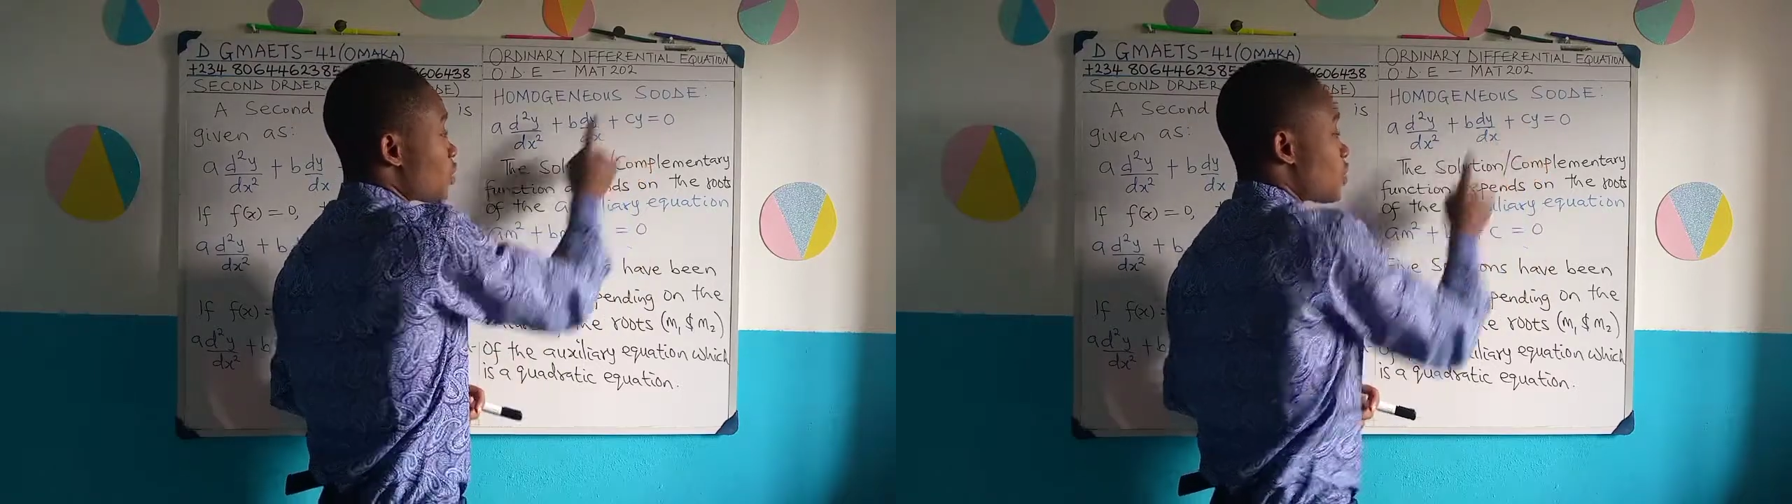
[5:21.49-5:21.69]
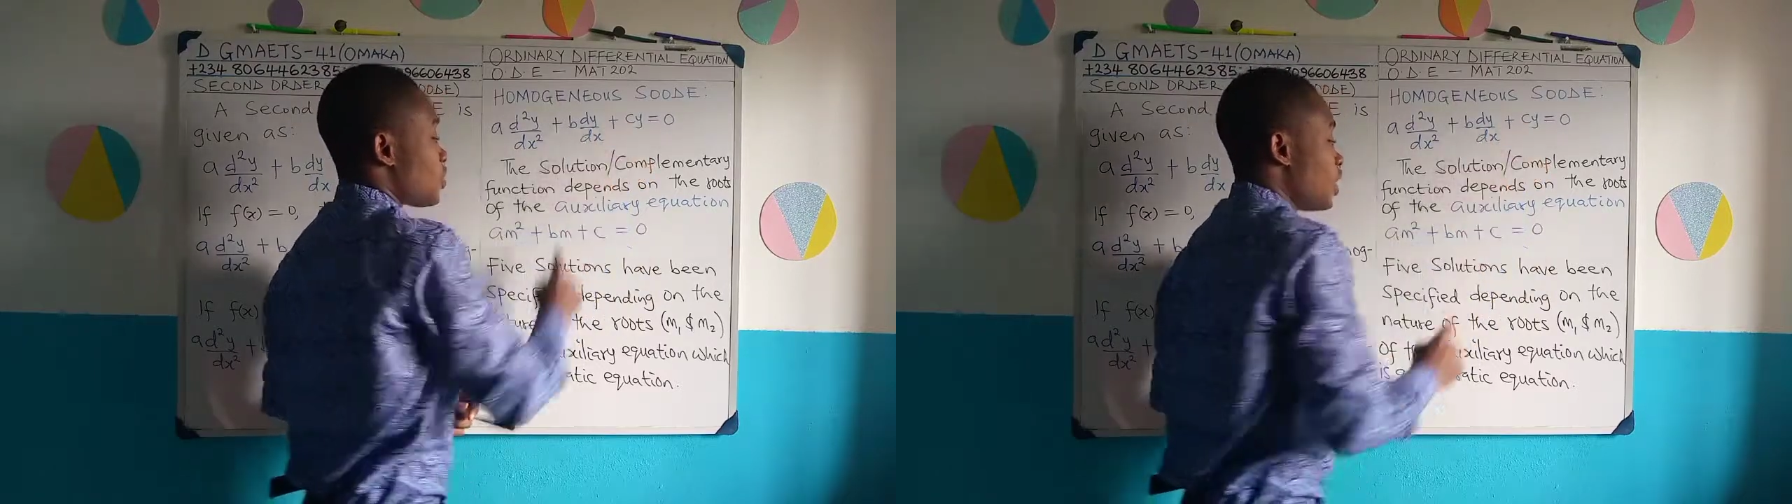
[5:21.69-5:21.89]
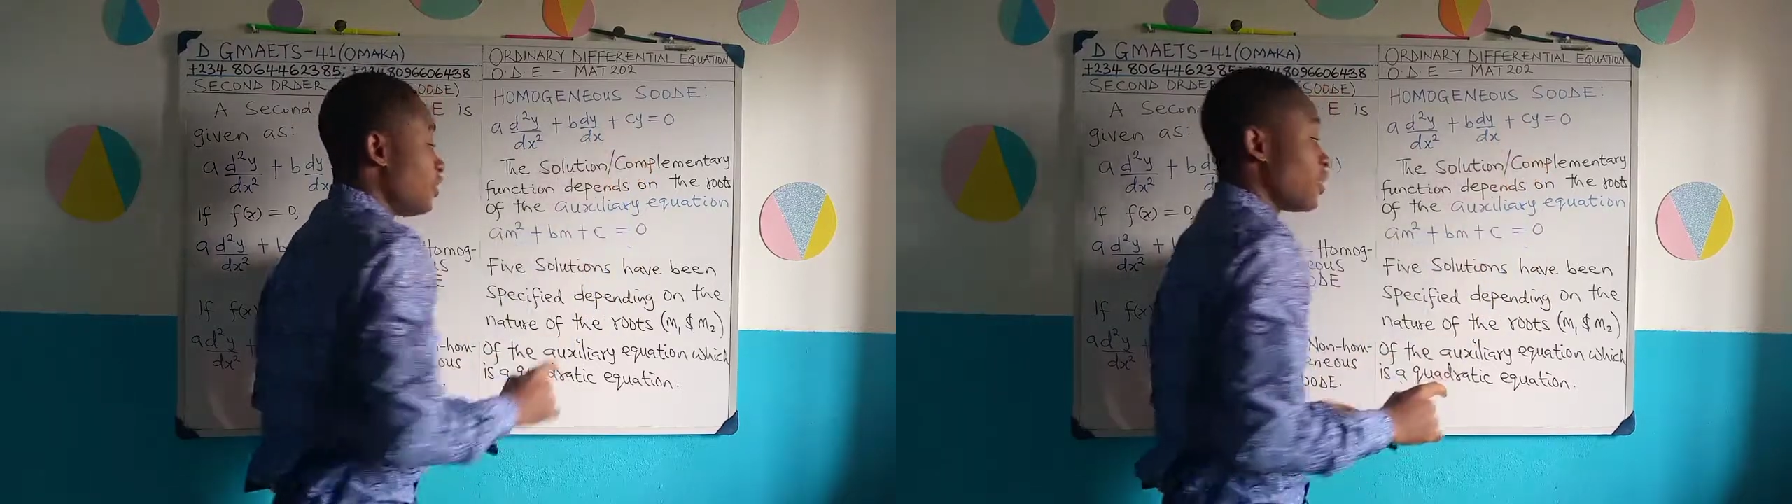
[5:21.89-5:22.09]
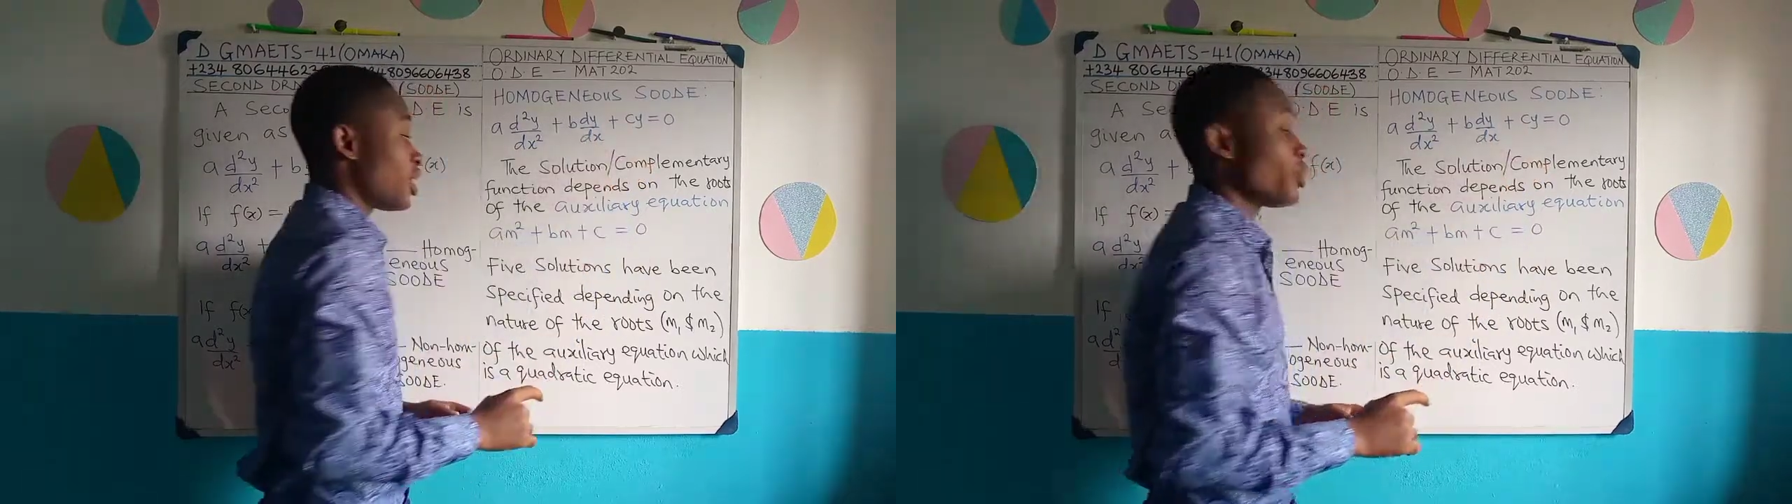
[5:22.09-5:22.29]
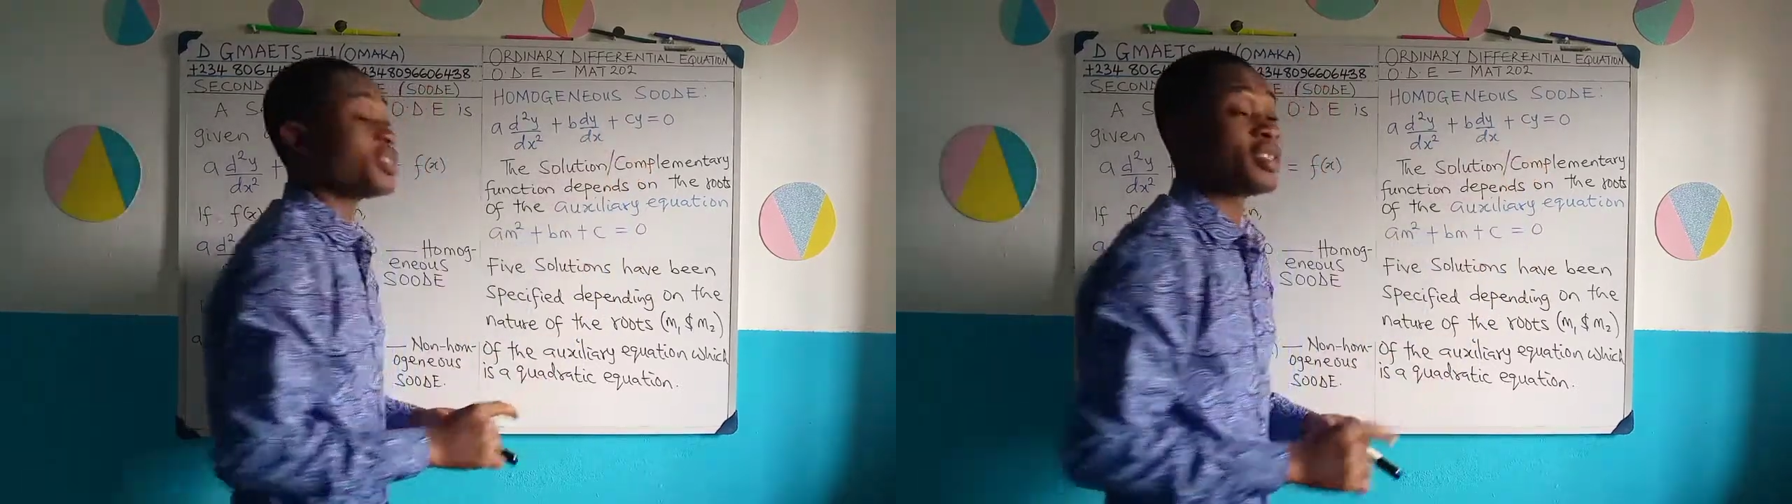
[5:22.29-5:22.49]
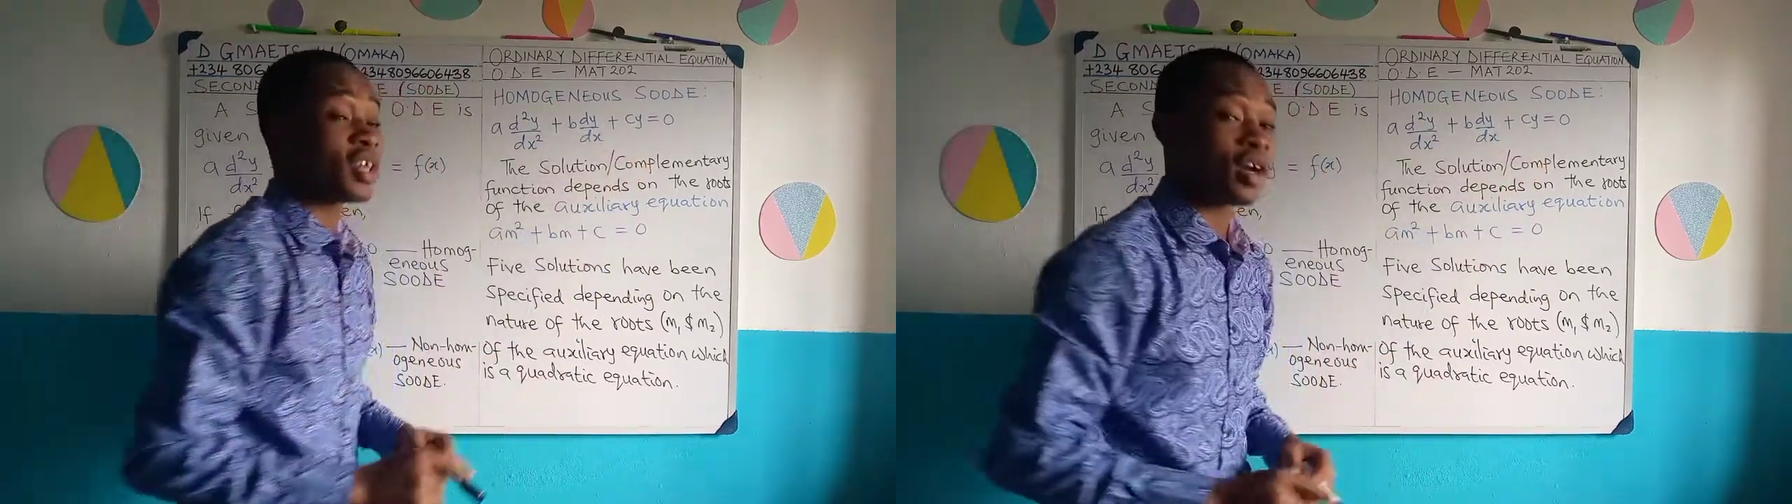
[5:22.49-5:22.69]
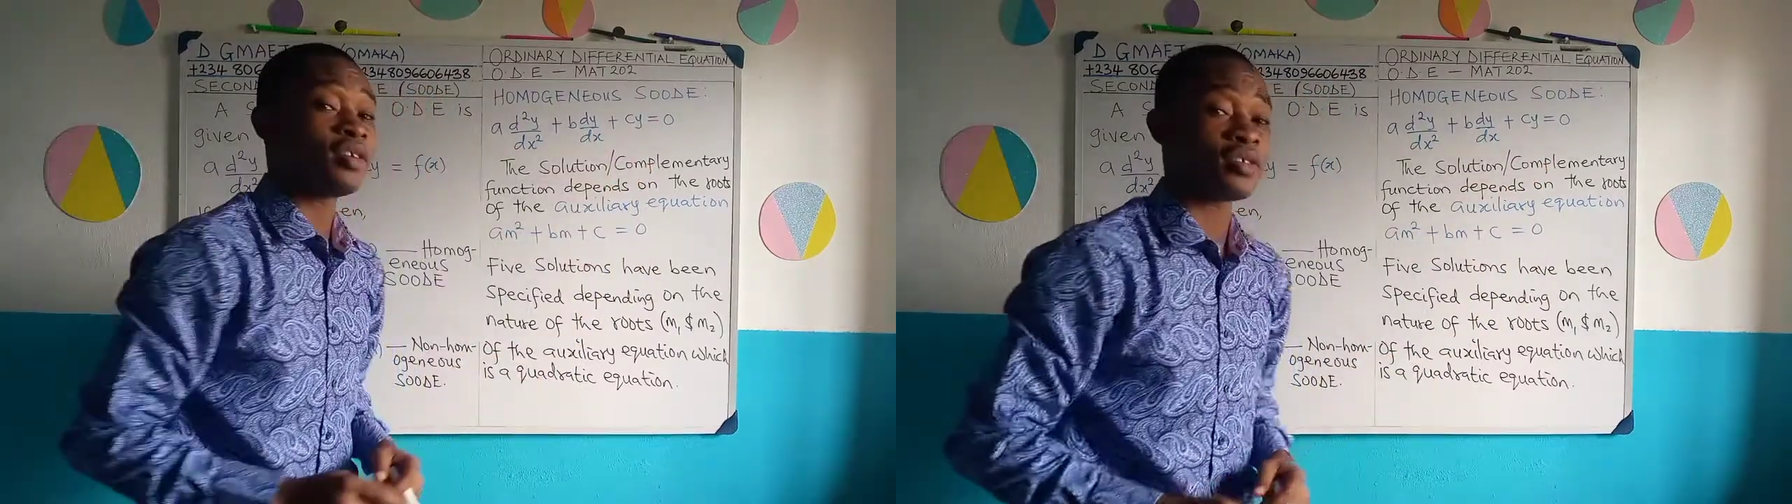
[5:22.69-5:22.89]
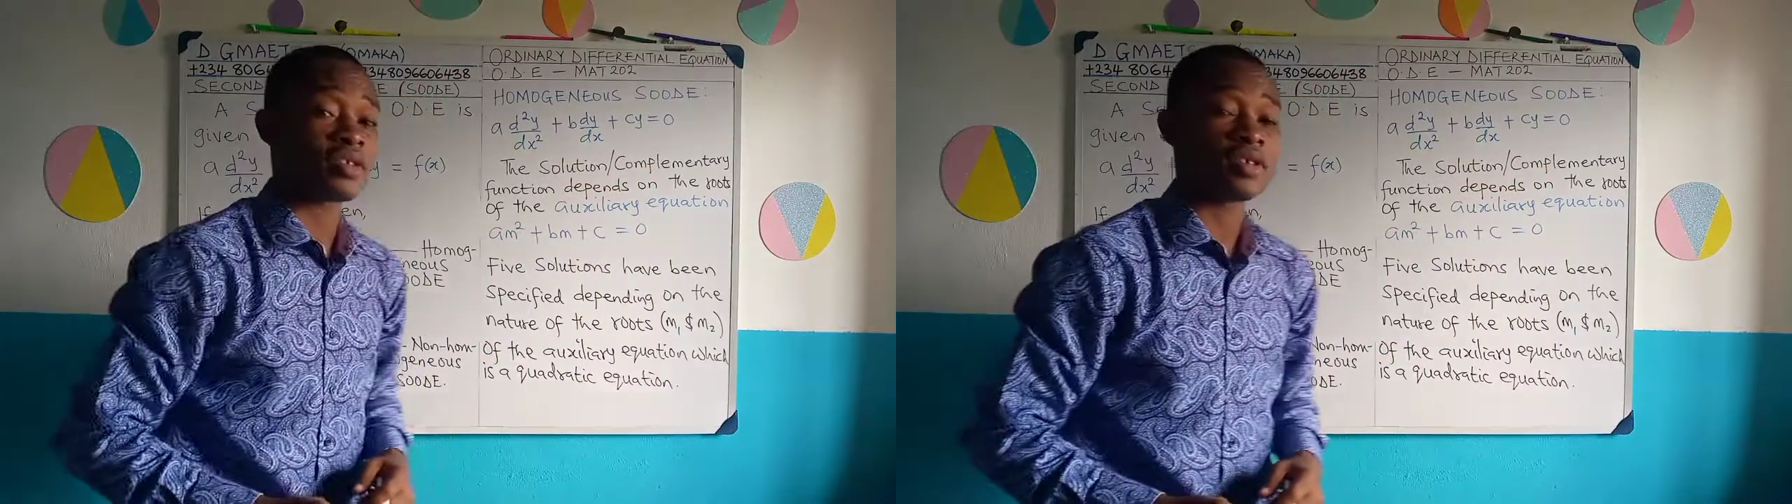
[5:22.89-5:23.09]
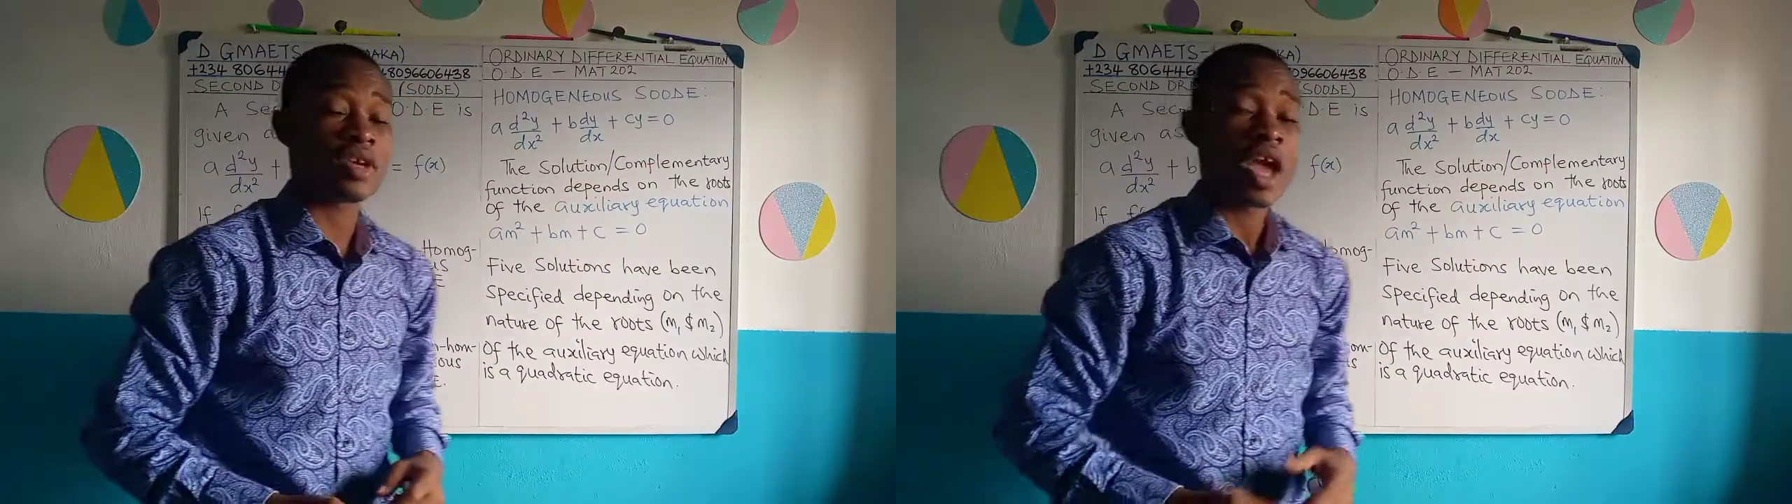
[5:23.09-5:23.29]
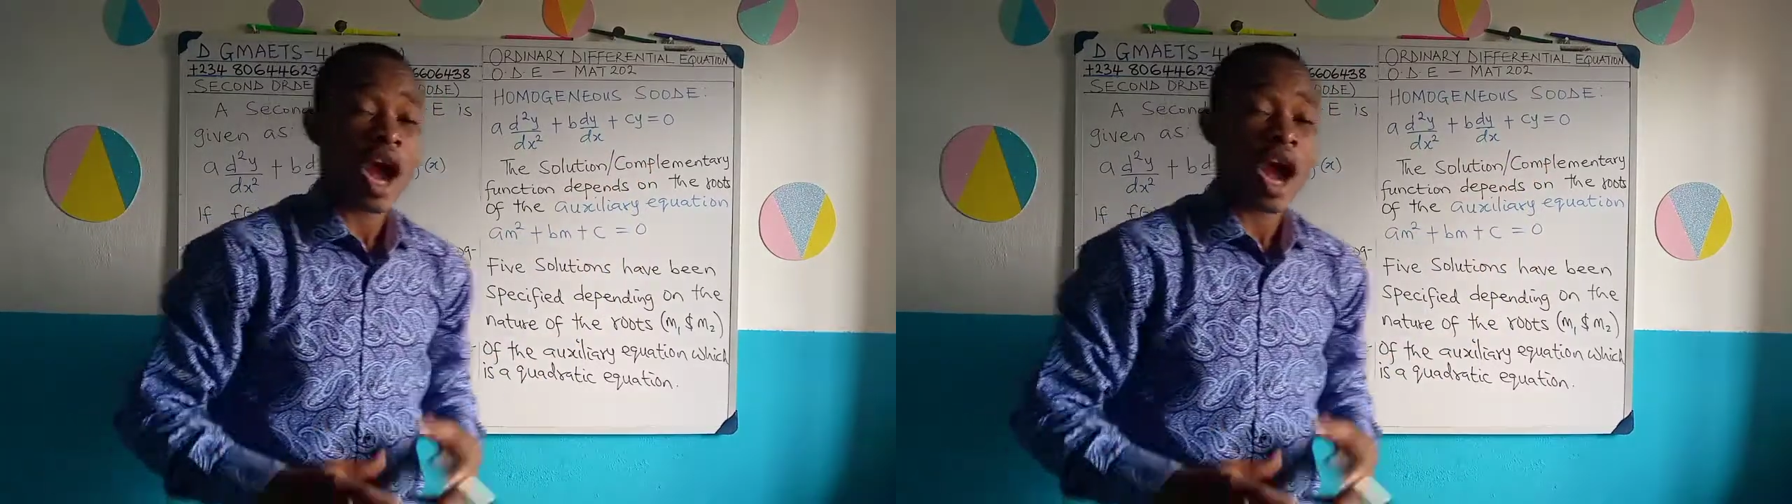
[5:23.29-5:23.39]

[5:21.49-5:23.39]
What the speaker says: c there, which is a constant,